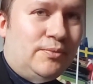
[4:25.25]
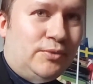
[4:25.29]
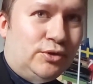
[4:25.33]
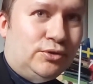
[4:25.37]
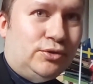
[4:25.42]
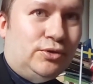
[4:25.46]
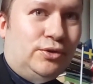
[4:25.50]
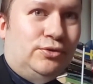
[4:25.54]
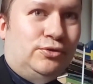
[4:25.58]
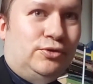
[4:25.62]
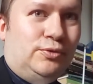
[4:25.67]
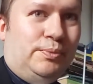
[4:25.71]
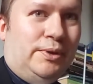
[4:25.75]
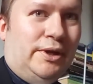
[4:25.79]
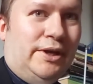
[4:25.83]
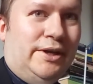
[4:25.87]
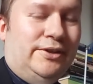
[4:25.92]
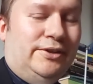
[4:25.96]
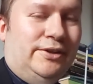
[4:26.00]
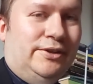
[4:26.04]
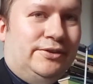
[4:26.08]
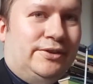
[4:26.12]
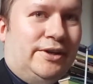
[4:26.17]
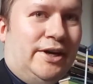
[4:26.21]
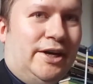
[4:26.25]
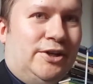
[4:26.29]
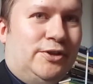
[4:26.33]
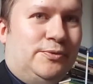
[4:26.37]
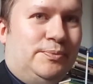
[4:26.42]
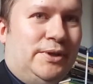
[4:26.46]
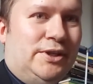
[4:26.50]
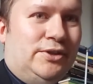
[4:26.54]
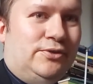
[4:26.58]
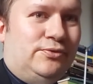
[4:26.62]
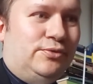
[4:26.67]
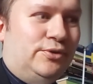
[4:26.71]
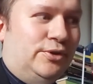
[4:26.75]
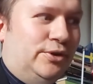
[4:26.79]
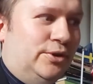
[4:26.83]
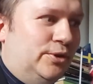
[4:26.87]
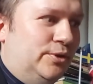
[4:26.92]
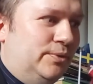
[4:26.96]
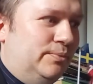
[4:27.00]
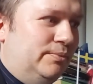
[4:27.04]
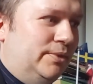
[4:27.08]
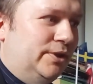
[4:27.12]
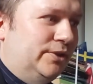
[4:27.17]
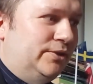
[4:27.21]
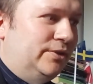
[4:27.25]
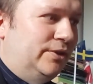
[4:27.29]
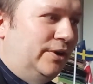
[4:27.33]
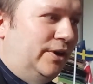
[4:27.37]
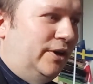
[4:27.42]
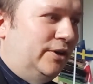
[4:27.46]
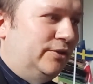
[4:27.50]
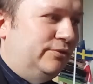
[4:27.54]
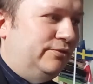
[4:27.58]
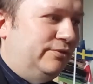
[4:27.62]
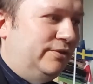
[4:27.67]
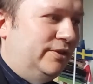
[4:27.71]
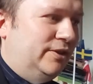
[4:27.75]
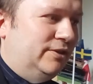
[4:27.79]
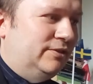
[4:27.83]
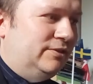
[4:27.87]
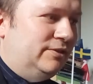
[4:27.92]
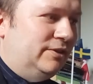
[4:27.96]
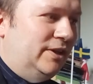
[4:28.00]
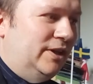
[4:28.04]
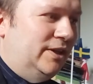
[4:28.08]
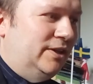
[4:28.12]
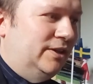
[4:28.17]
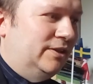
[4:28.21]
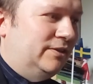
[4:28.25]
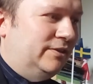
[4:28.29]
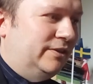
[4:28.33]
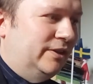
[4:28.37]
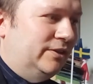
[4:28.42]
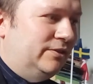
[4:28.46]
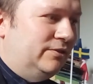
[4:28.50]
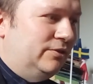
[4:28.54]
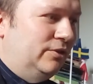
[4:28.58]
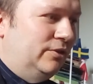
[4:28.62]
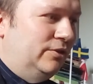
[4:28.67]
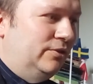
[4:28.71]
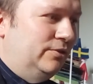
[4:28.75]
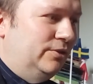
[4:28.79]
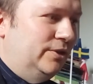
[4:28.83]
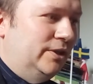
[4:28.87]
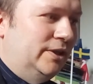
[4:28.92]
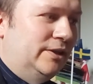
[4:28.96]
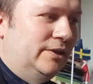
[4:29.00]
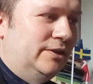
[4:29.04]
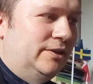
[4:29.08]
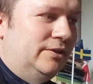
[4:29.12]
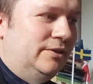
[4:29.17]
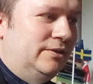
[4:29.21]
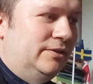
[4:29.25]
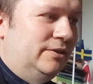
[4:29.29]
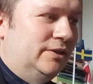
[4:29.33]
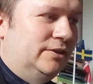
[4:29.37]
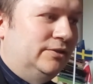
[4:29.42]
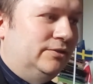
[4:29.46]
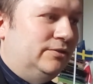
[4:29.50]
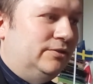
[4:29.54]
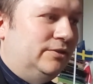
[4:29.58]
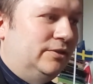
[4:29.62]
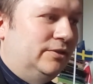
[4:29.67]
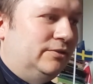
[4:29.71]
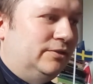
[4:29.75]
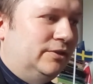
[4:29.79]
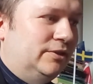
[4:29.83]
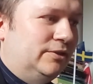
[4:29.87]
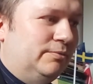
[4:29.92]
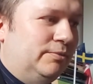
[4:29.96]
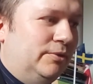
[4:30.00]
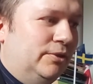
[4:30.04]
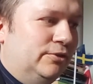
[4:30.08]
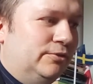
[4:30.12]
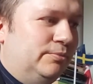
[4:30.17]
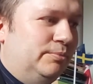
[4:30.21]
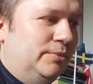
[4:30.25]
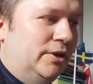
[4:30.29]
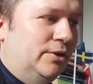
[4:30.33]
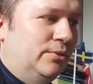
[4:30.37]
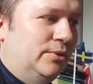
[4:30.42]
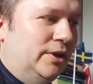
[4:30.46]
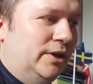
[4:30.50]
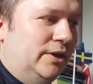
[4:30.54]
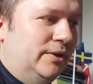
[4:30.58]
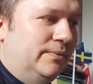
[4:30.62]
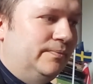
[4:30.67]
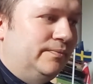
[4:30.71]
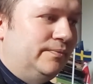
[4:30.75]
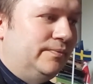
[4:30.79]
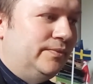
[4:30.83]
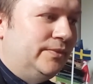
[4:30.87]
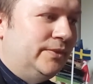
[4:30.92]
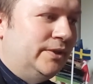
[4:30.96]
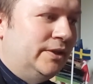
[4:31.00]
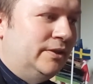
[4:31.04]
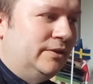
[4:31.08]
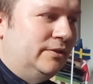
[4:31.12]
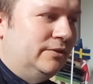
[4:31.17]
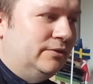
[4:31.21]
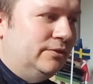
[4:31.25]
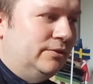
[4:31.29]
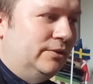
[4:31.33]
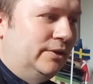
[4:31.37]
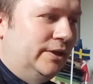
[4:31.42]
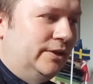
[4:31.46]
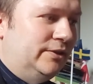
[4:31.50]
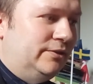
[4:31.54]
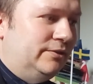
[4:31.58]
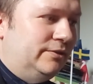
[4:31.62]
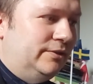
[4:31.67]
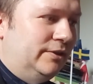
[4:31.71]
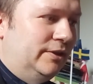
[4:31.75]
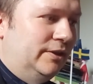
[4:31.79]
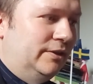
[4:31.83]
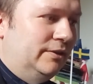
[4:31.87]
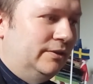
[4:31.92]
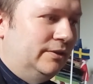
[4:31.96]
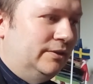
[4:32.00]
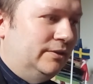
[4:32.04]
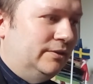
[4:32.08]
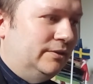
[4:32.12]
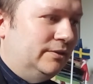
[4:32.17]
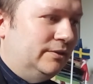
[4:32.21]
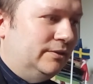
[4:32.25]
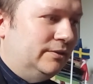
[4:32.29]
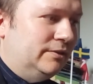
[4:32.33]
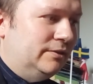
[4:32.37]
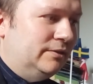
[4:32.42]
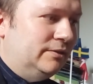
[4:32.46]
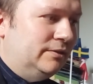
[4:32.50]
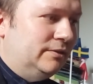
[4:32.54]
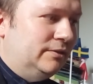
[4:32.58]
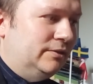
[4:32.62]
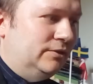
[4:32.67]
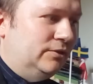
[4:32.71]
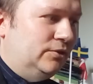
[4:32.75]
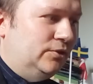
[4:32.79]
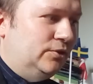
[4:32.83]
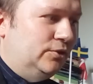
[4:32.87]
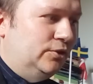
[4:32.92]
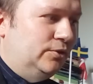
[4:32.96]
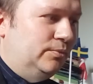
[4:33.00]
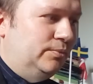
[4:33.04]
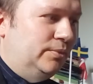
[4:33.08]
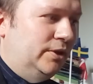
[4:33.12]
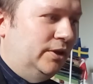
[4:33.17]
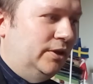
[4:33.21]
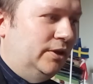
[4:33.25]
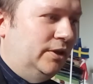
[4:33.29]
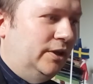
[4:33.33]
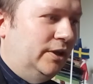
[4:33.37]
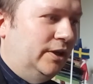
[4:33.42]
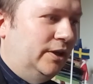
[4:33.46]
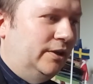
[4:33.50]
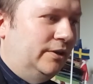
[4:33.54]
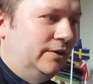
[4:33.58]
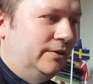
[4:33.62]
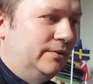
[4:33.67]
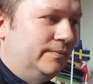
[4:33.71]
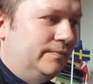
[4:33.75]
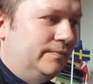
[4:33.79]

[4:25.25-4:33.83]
not going to play the entire speech for you, but there are things in it that are really it just blows me away. So let's see. Should be here.